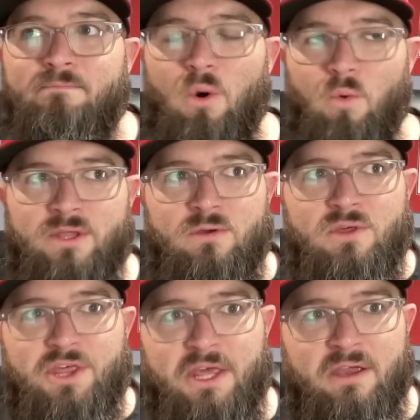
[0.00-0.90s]
But when you
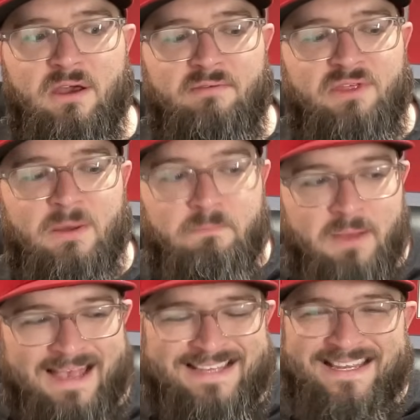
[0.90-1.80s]
think of the
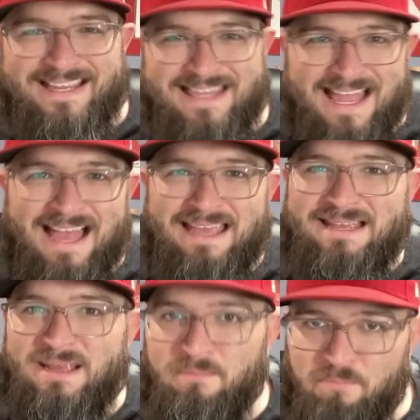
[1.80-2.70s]
best
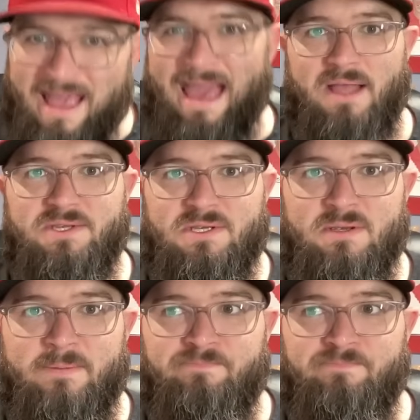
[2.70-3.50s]
nine bats,